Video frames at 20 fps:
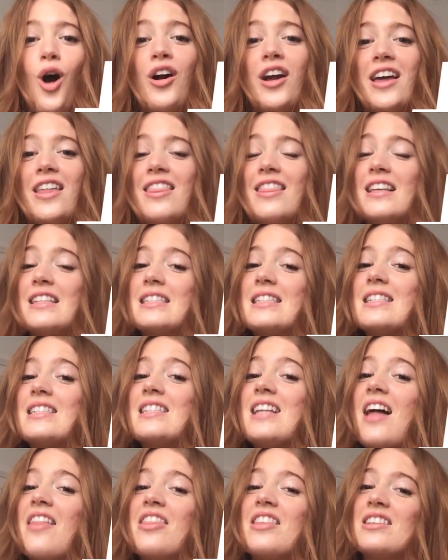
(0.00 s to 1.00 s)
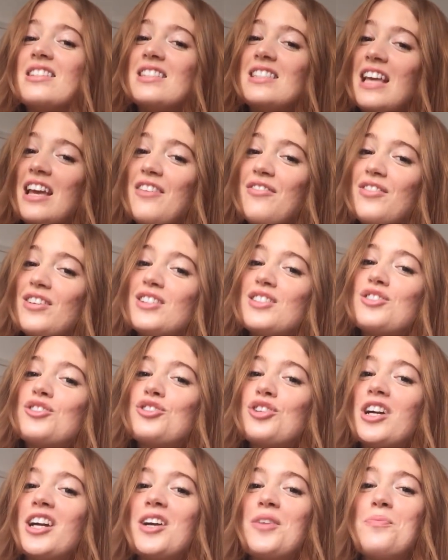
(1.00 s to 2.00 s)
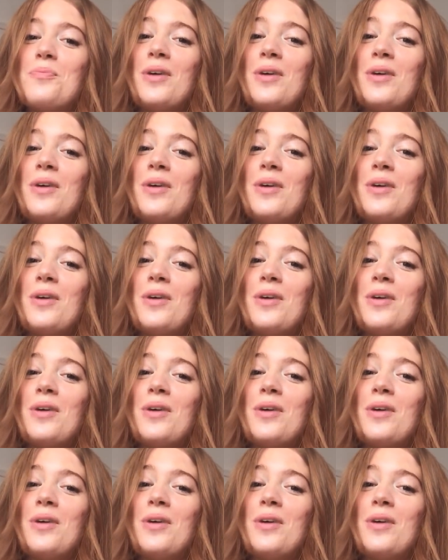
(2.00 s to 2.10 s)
Okay, this is not the safest trick,